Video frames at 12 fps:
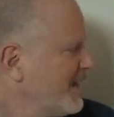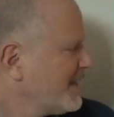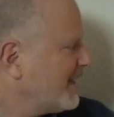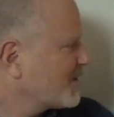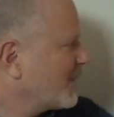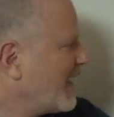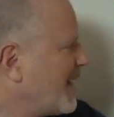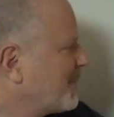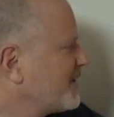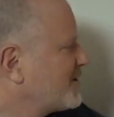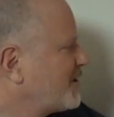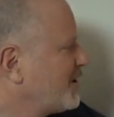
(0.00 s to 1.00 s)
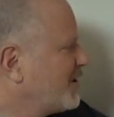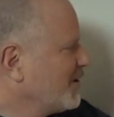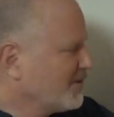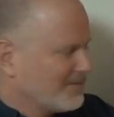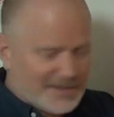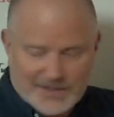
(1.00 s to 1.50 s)
Guess what happens to
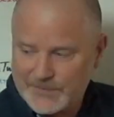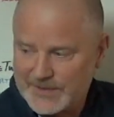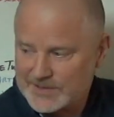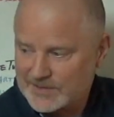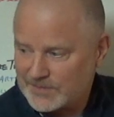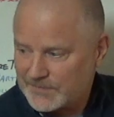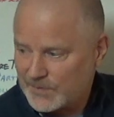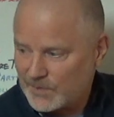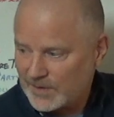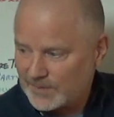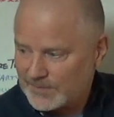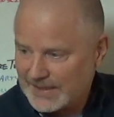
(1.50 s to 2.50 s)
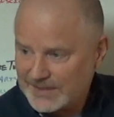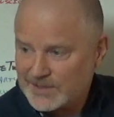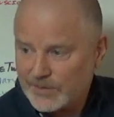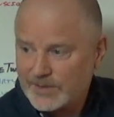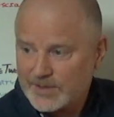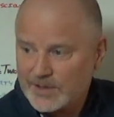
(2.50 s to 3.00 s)
you in the physical form? It's
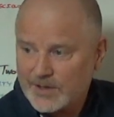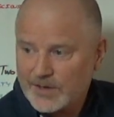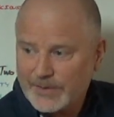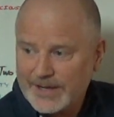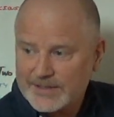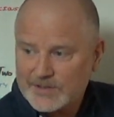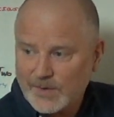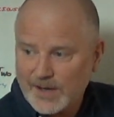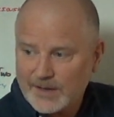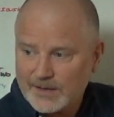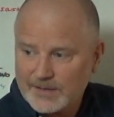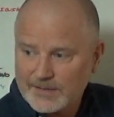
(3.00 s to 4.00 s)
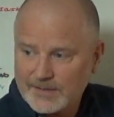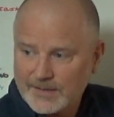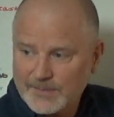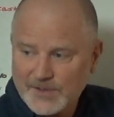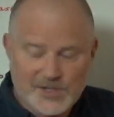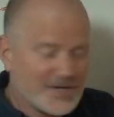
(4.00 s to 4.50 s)
going to go away as well.
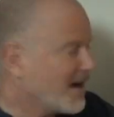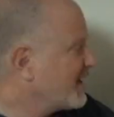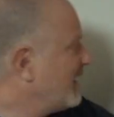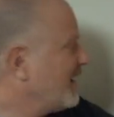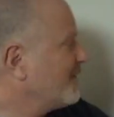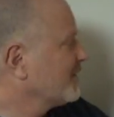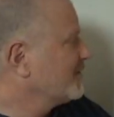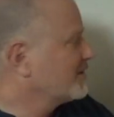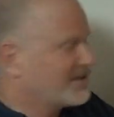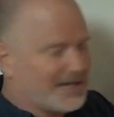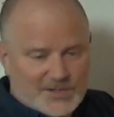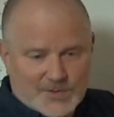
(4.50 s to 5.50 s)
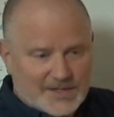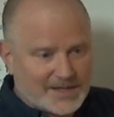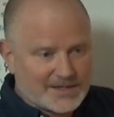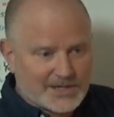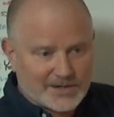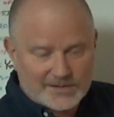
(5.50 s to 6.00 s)
But you're not going to ever lose touch with
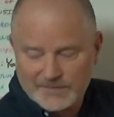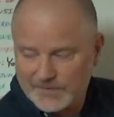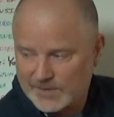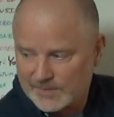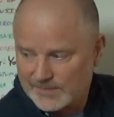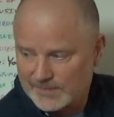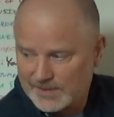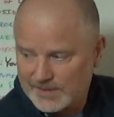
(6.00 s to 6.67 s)
that eternal form.